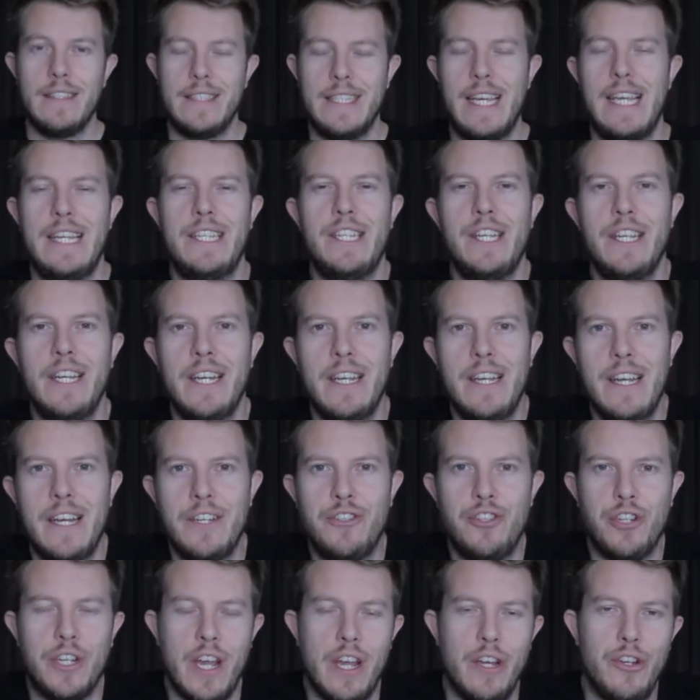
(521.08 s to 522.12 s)
Teaching and
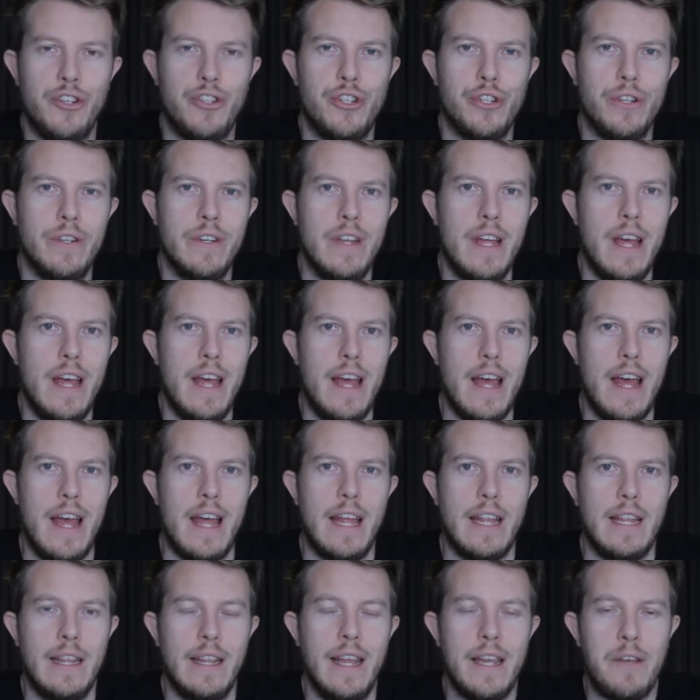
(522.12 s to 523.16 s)
education.
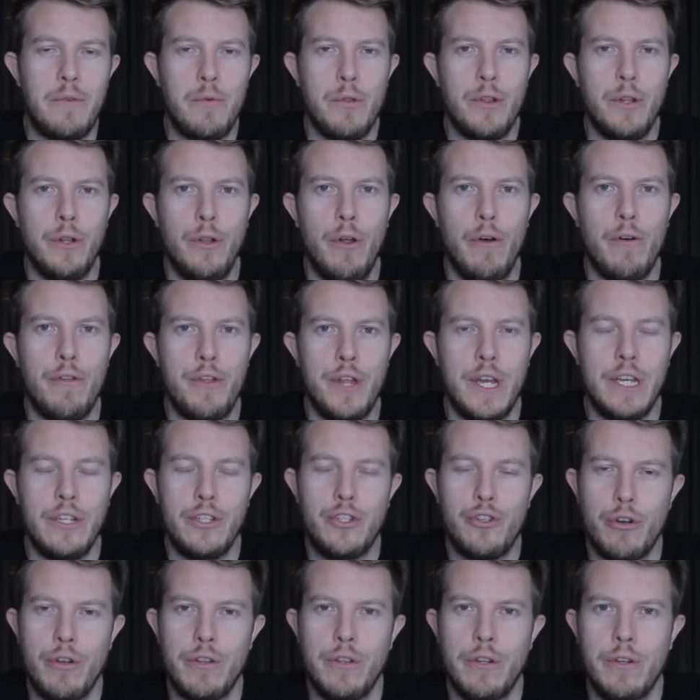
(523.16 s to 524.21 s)
Like with a lot of things
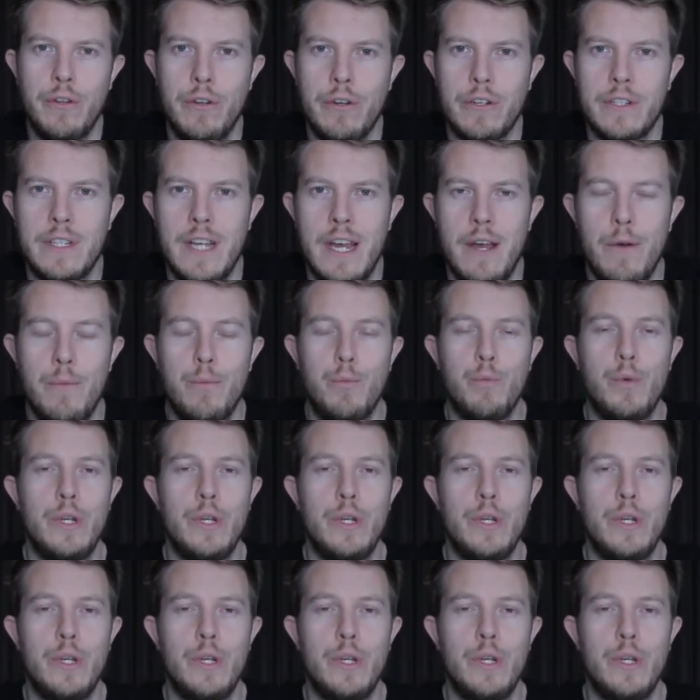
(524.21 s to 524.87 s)
during the lockdown,